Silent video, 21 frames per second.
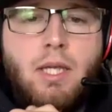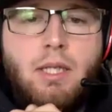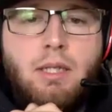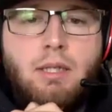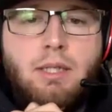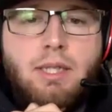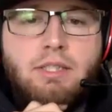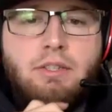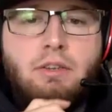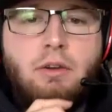
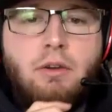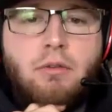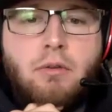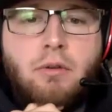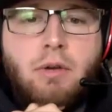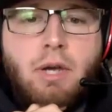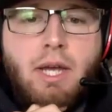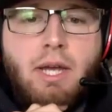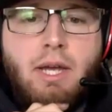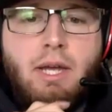Let's
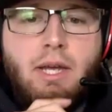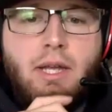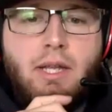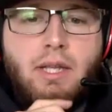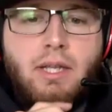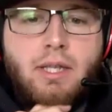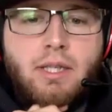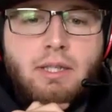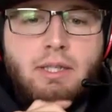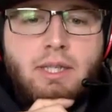
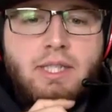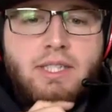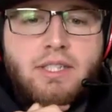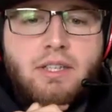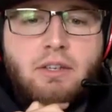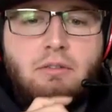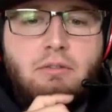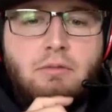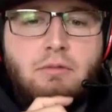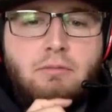
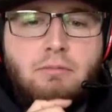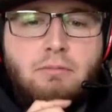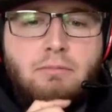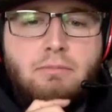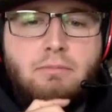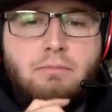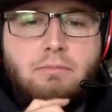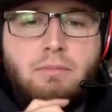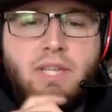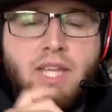go.
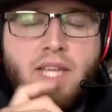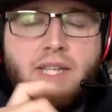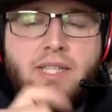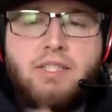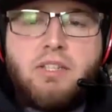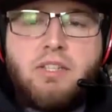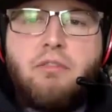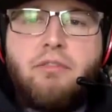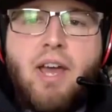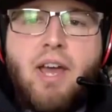Yeah, let's
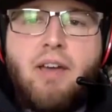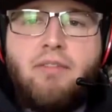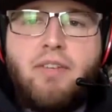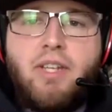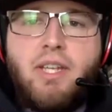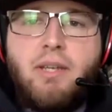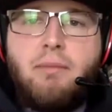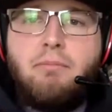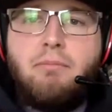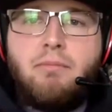go 5
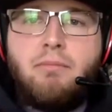deep.